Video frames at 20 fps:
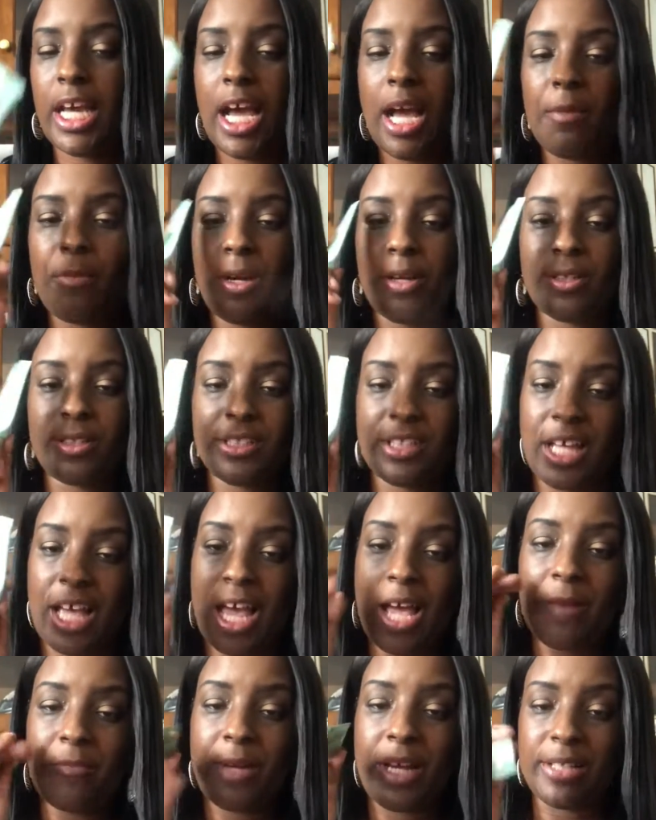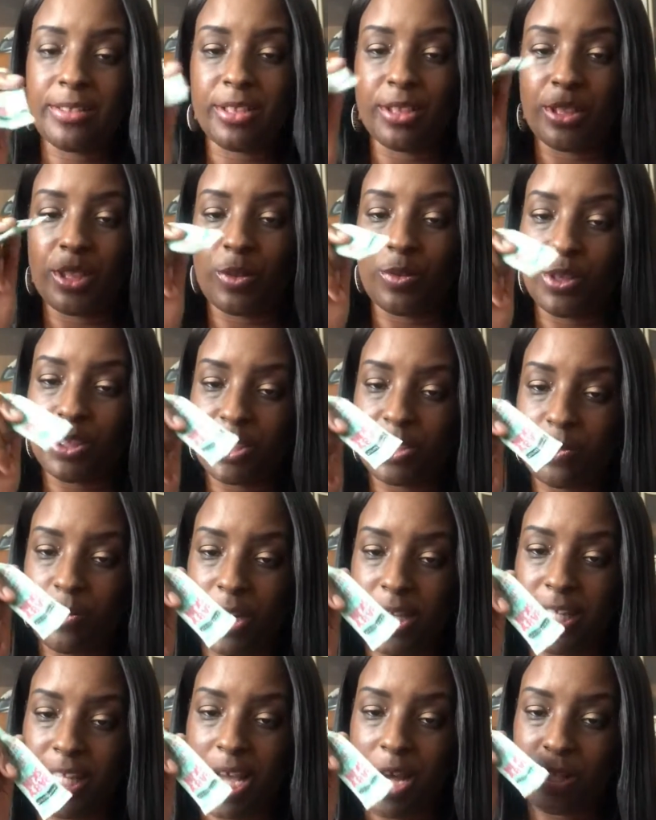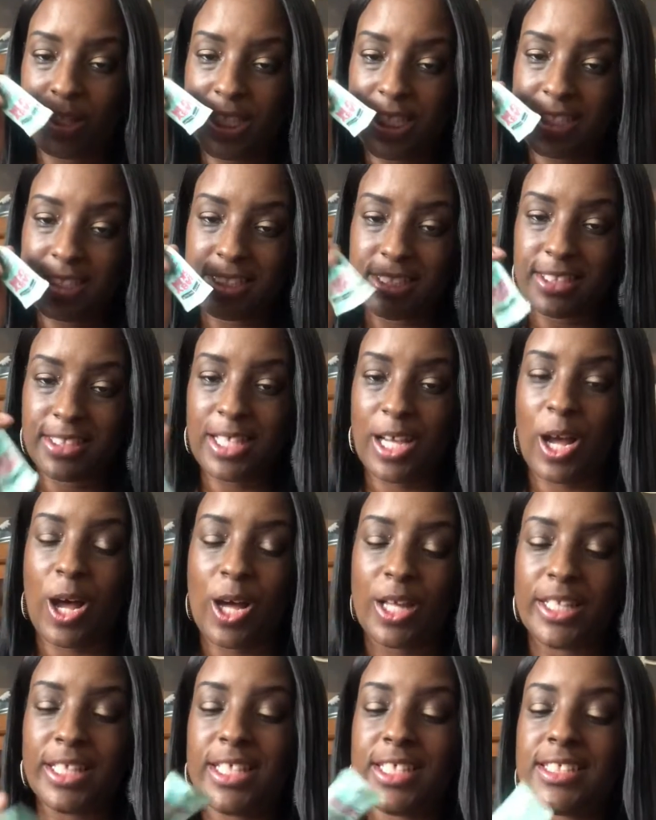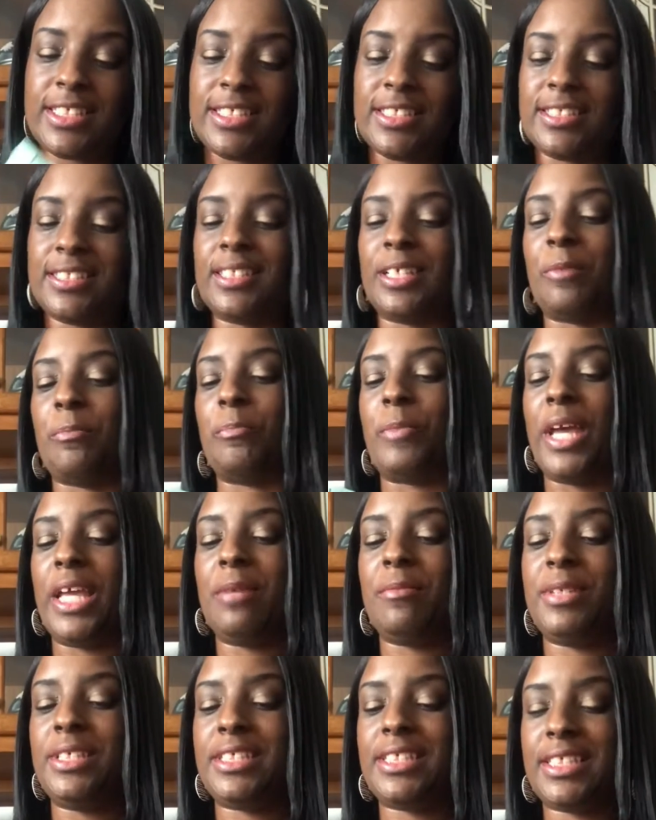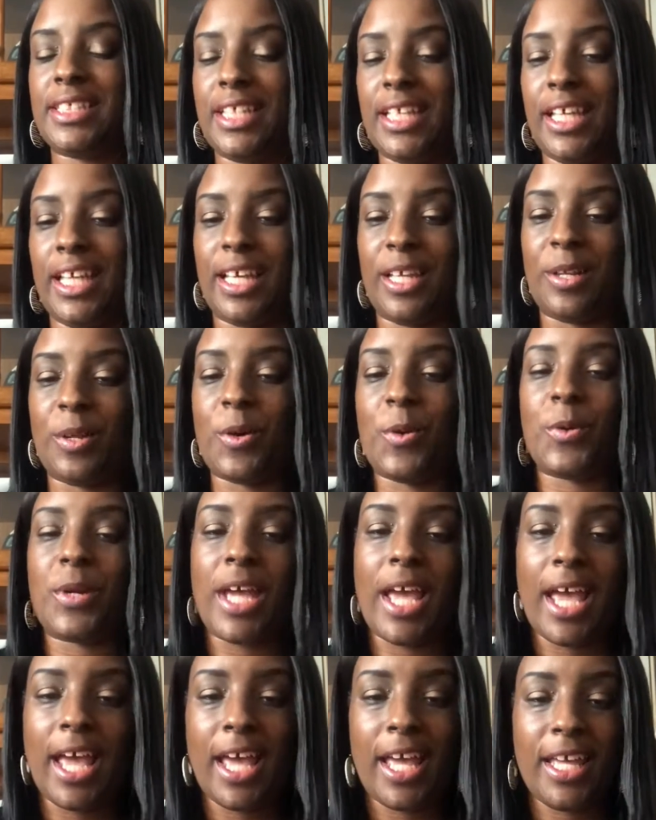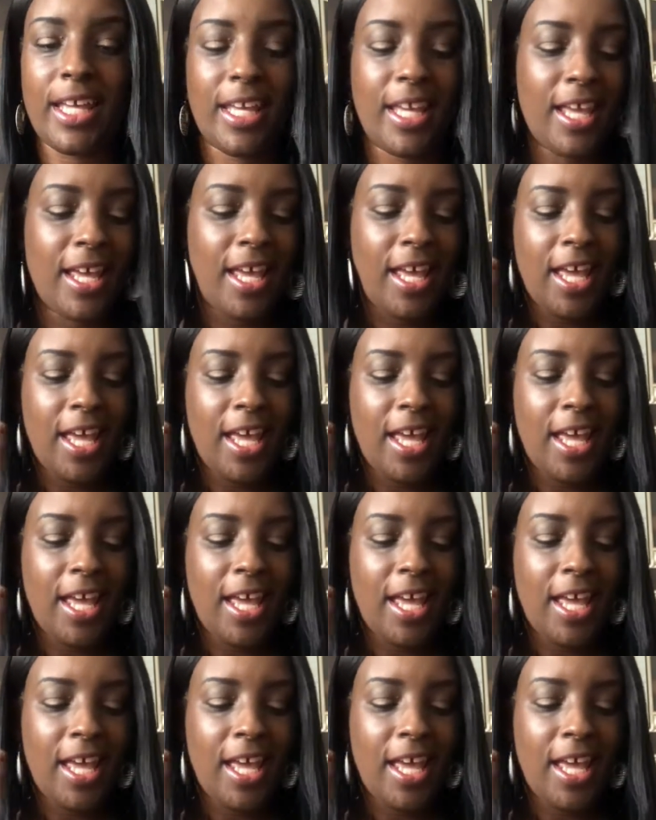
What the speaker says: I'm going to have to throw this away, y'all. This is gone. This is the baby skin, okay?